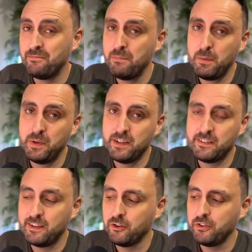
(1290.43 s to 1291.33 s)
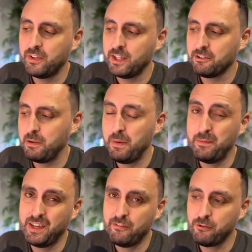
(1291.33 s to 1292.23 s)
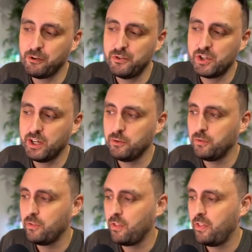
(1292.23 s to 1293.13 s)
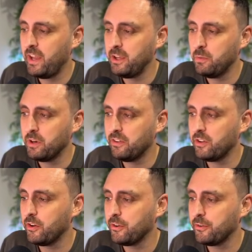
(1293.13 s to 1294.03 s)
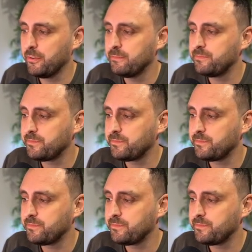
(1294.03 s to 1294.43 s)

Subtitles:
maybe it's an own Telegram, maybe you have your own channel that you want it to go to.